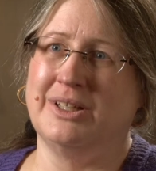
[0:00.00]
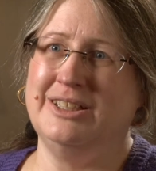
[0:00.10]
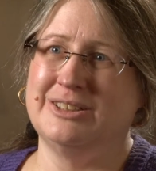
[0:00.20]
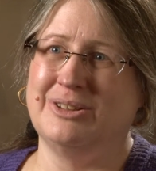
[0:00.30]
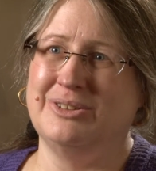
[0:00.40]

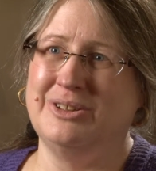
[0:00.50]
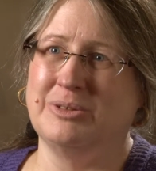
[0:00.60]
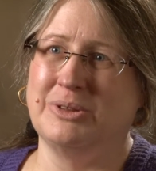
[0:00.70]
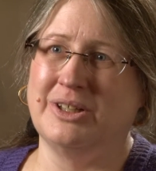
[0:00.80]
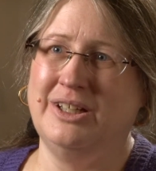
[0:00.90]
He's stolen your
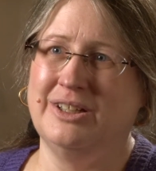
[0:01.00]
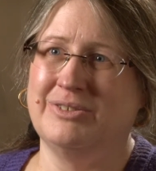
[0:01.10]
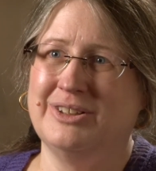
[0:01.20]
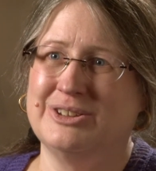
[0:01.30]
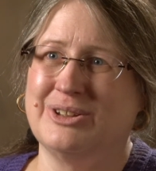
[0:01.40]
work here
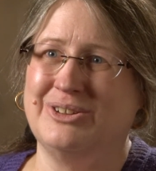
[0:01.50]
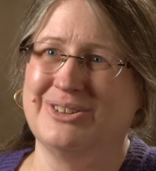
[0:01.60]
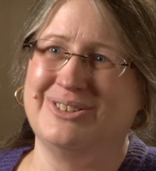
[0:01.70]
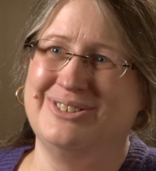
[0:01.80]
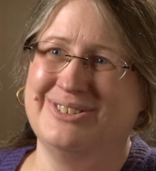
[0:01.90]
for this
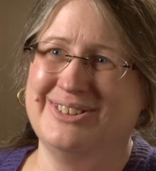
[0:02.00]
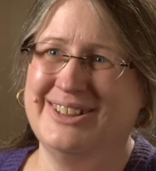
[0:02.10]
article.